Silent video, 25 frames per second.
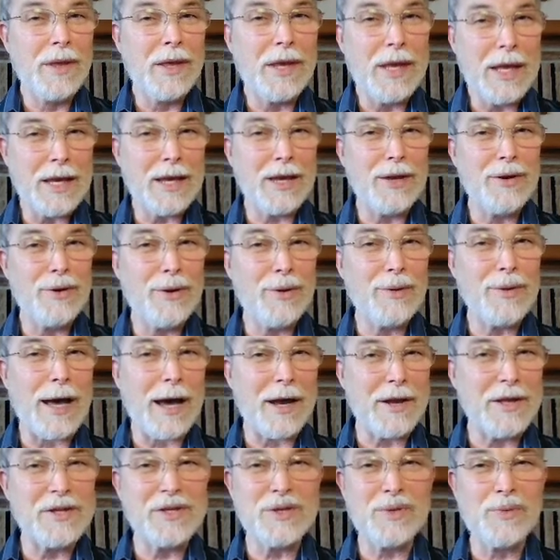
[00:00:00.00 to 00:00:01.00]
He can do
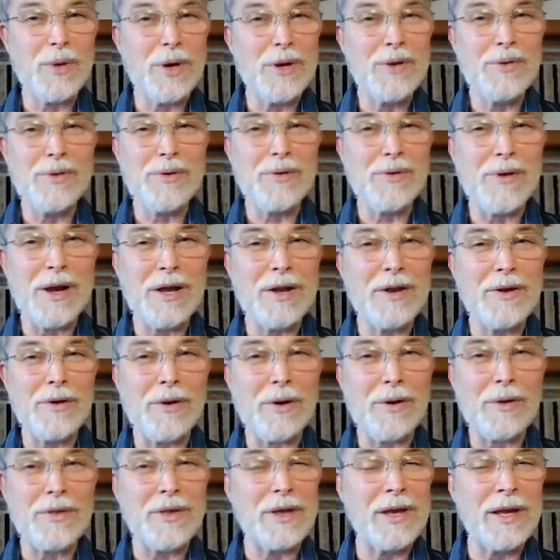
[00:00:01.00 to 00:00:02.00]
that. He's the one who created
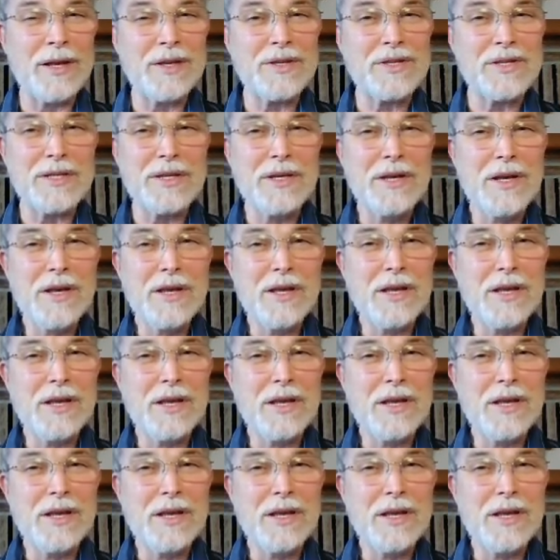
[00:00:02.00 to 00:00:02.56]
all things.